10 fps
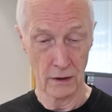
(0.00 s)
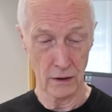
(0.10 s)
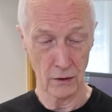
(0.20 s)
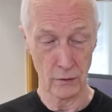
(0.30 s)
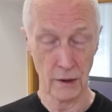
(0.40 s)

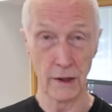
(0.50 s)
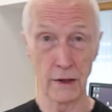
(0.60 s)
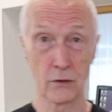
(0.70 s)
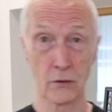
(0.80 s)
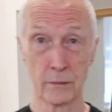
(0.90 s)
So
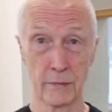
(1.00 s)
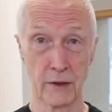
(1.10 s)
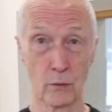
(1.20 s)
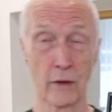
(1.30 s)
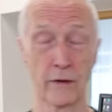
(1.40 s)
it doesn't
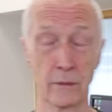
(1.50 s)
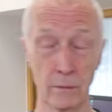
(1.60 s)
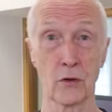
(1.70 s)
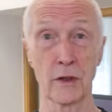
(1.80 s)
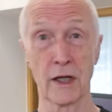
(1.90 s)
mean what that
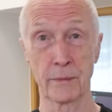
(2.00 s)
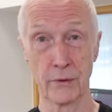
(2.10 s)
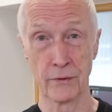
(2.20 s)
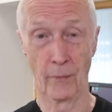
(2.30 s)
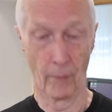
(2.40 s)
just
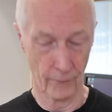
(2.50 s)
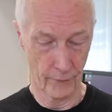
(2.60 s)
happened.